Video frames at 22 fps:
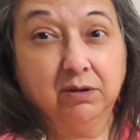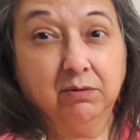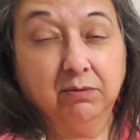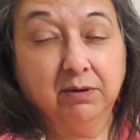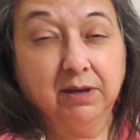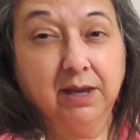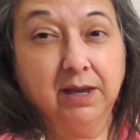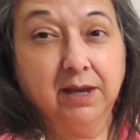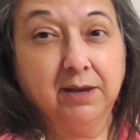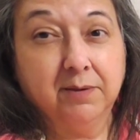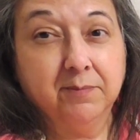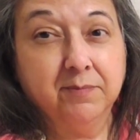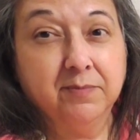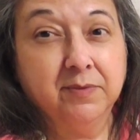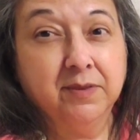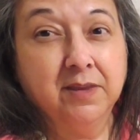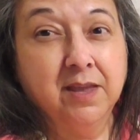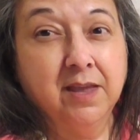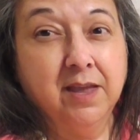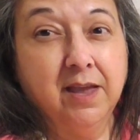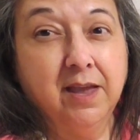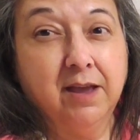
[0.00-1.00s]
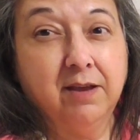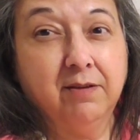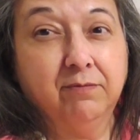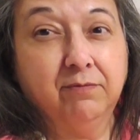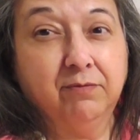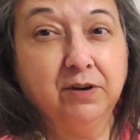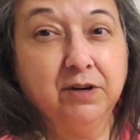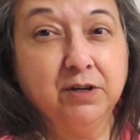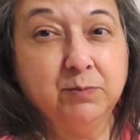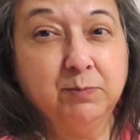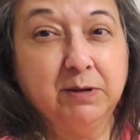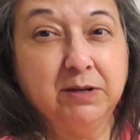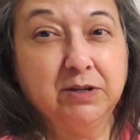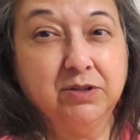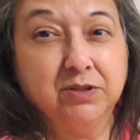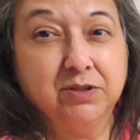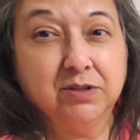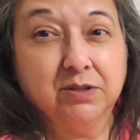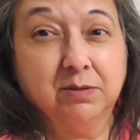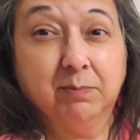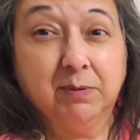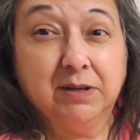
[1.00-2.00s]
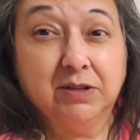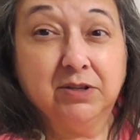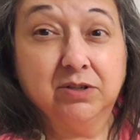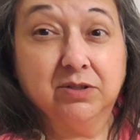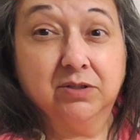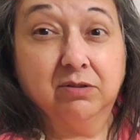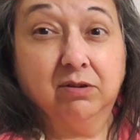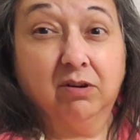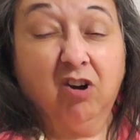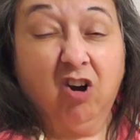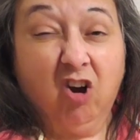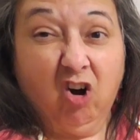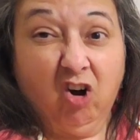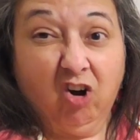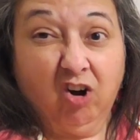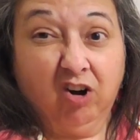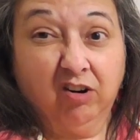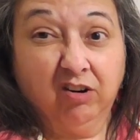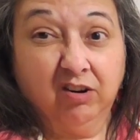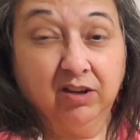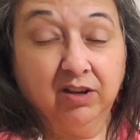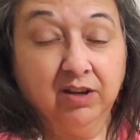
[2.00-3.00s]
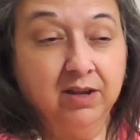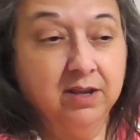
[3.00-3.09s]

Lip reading: Okay, and fresh peaches, the peaches are hard.